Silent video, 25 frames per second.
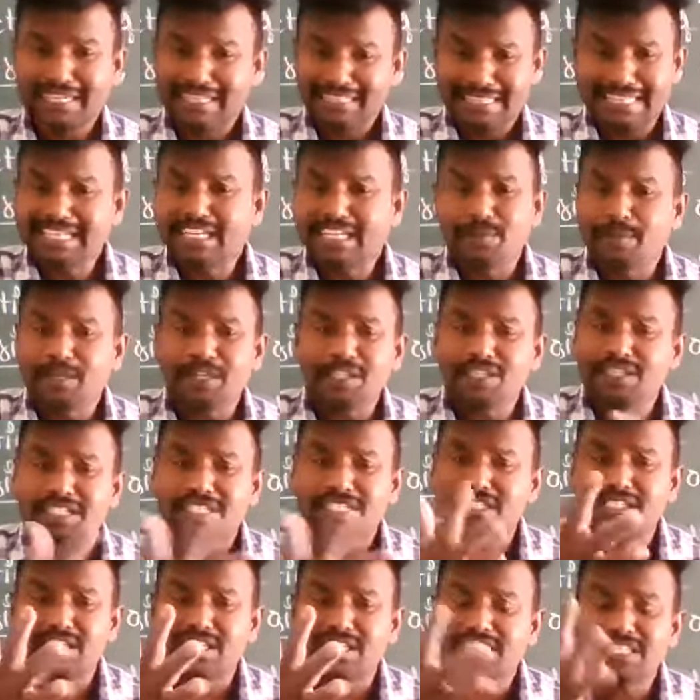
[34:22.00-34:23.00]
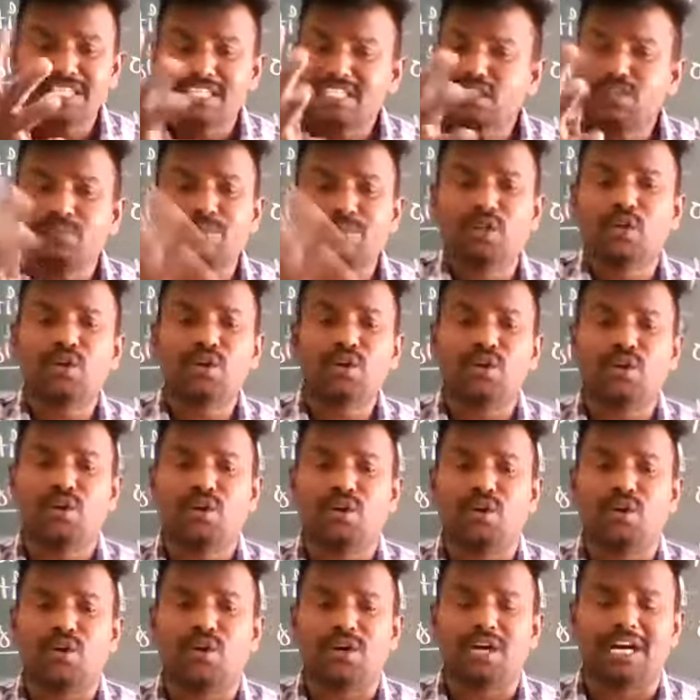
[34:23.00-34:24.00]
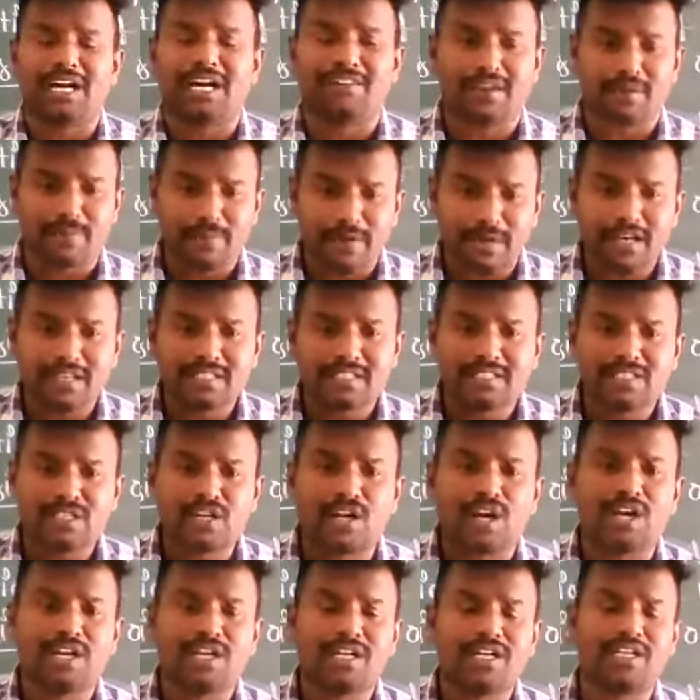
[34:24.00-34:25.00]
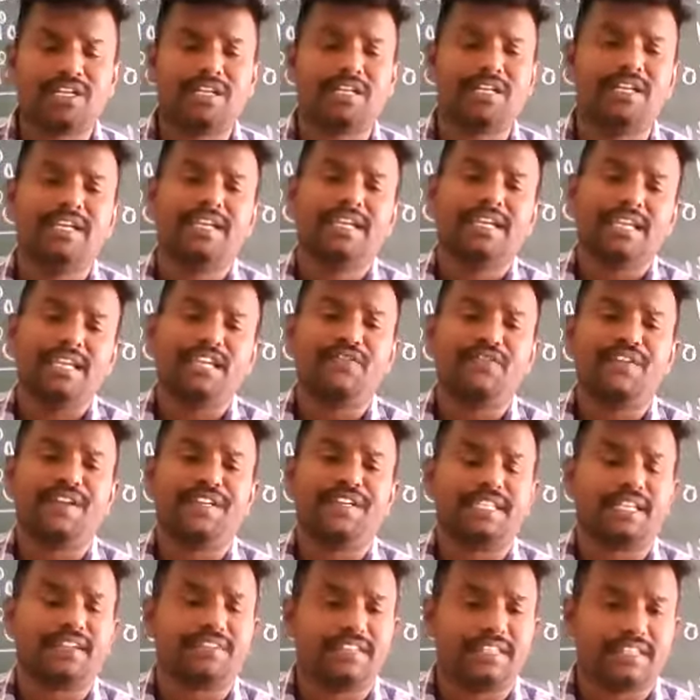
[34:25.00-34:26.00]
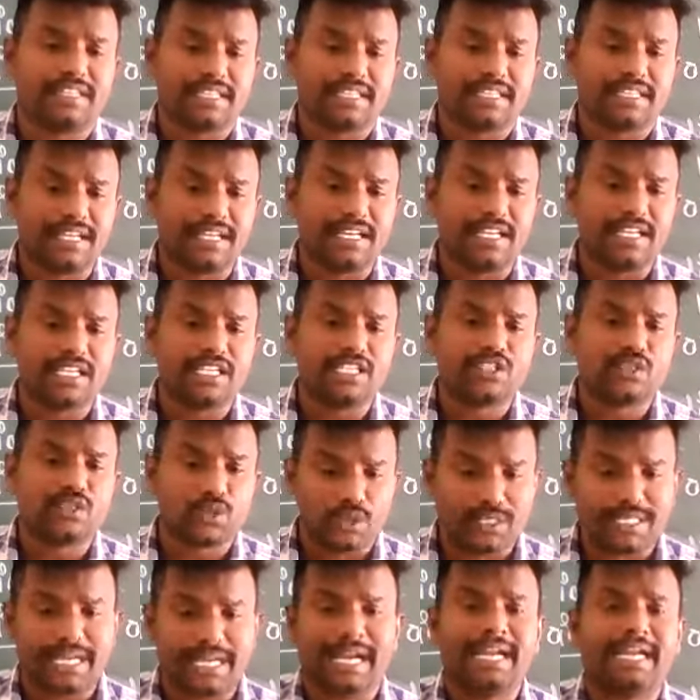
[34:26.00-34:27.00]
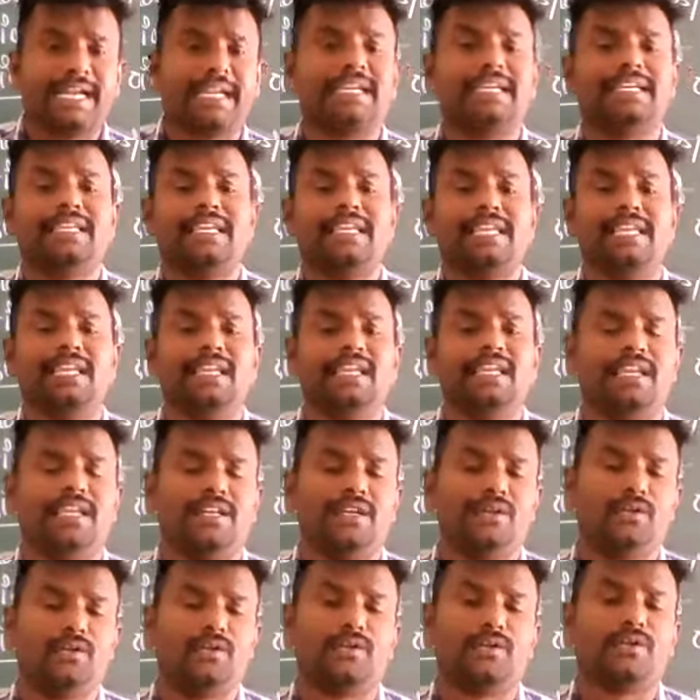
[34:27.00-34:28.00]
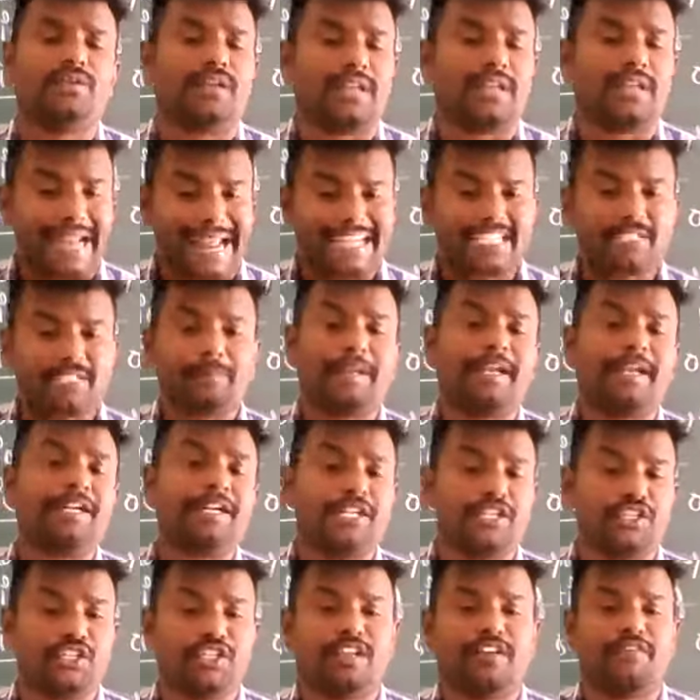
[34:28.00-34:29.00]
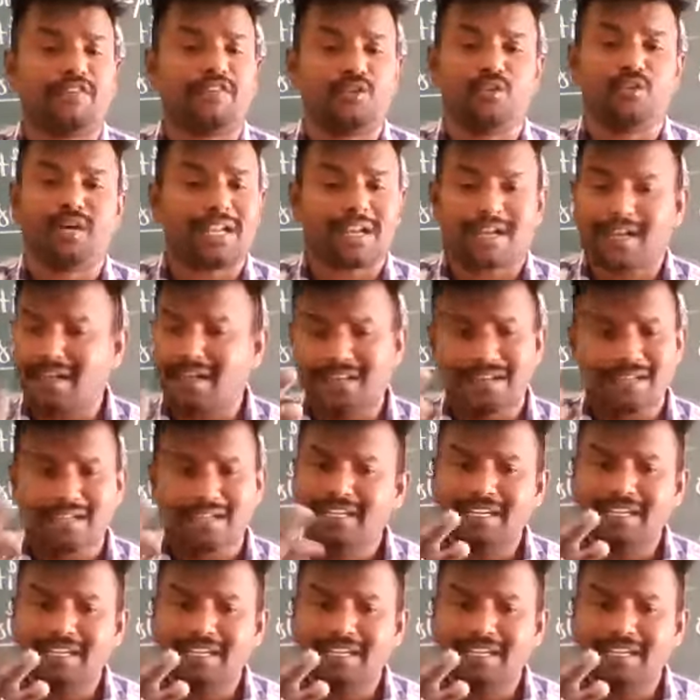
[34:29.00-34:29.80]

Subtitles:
That immunity system don't know our boss got infected with kidney, so that he took transplantation of new organ.